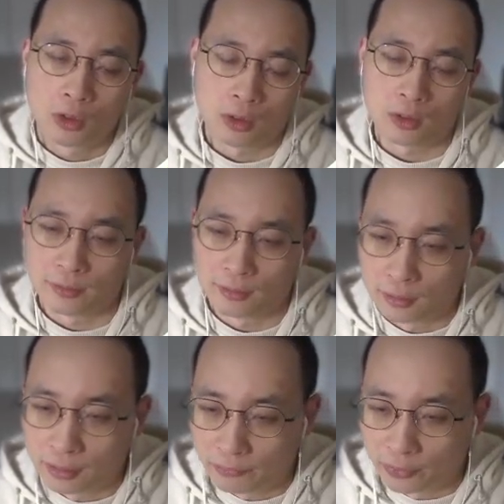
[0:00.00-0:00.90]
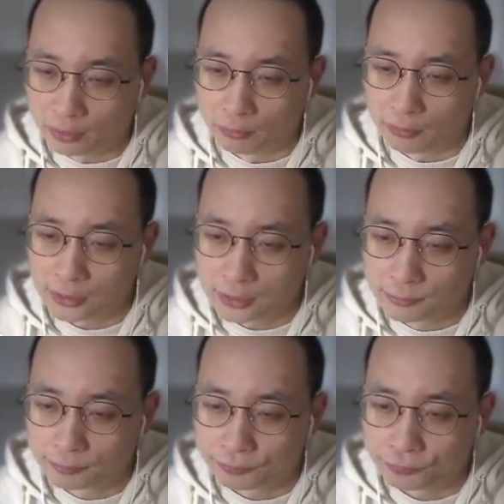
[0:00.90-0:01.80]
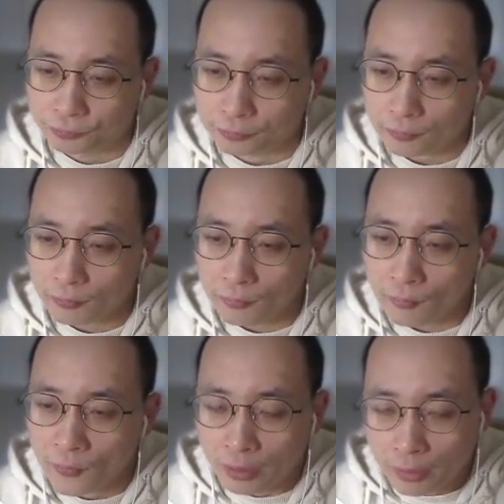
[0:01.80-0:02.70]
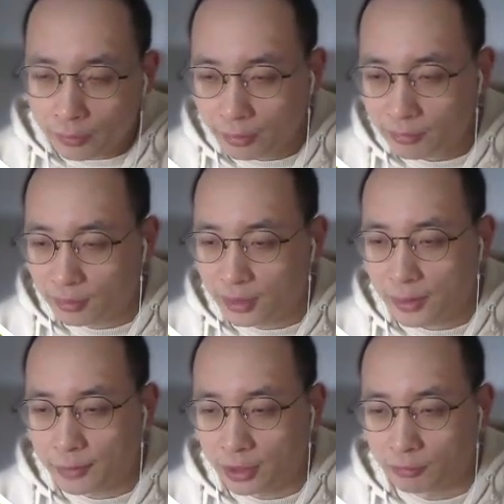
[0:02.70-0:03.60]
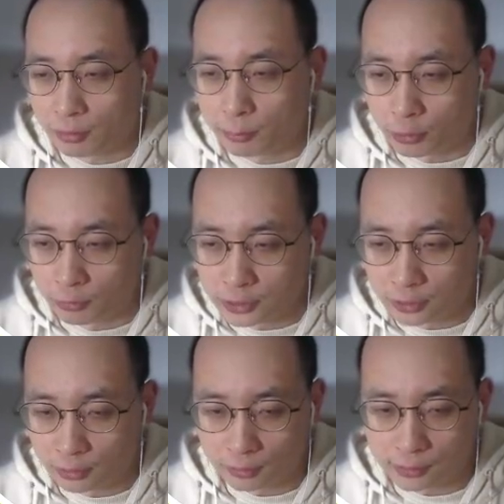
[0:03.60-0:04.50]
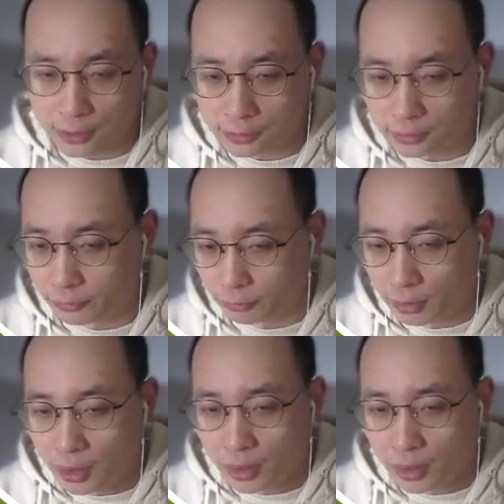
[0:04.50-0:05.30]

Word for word: or in the different rules. This adaptive approach allows us to